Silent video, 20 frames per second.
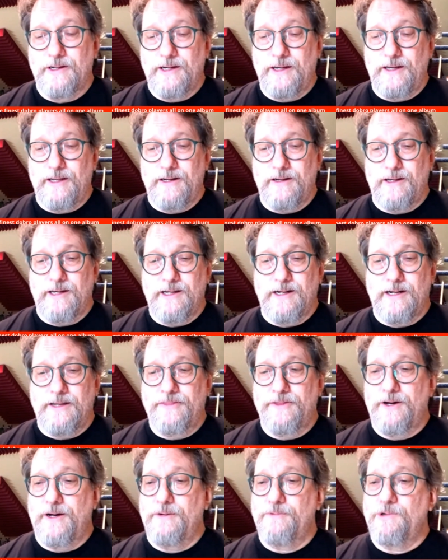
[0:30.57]
and and I
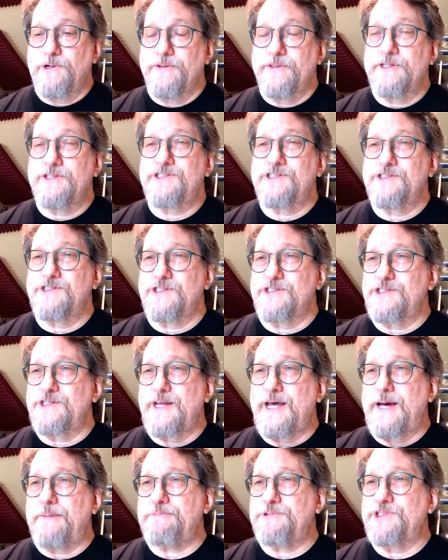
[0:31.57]
thought, well, this is a
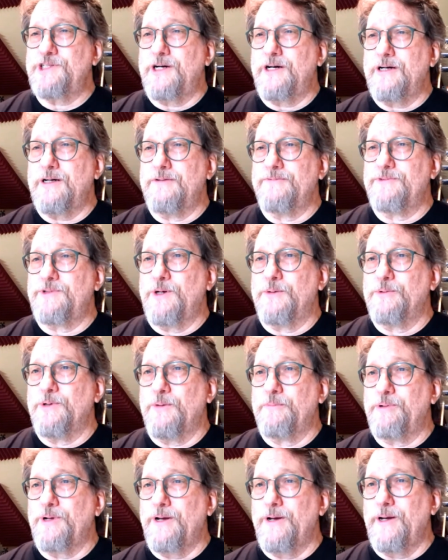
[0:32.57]
snapshot of
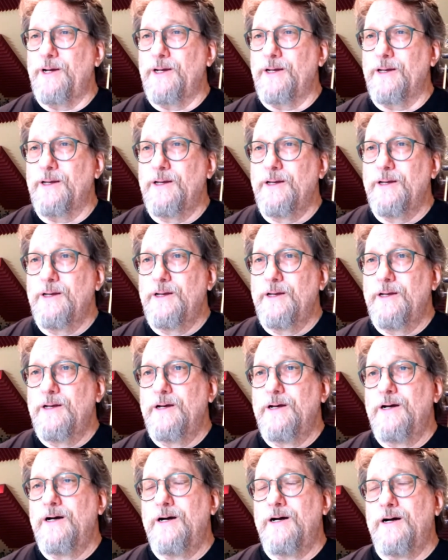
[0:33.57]
dobro playing
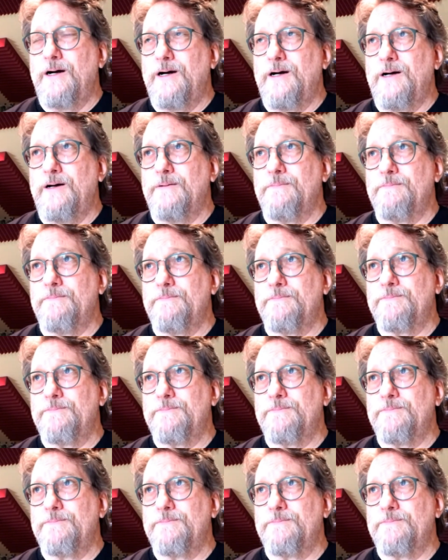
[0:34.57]
uh,